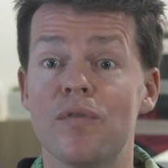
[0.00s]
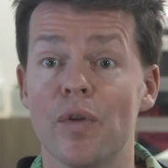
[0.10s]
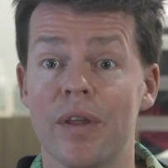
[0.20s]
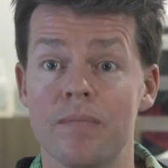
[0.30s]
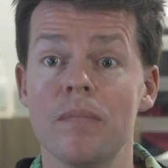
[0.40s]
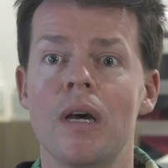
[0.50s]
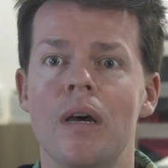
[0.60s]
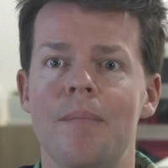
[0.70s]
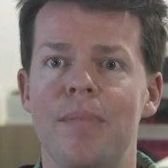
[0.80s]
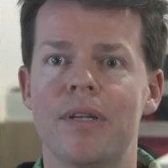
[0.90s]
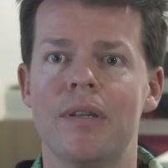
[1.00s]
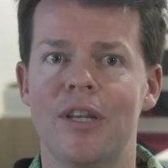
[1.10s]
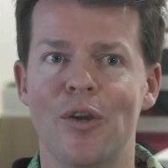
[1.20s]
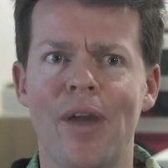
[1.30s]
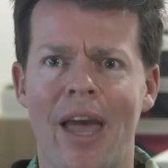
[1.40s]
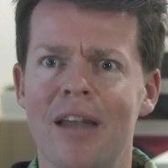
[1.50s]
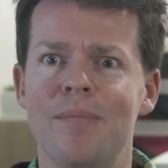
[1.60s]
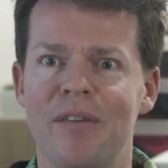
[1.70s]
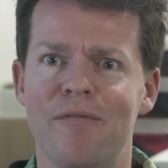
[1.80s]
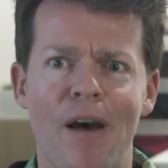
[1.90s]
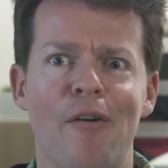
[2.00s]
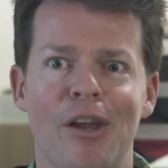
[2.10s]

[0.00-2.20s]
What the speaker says: for them, but you can be very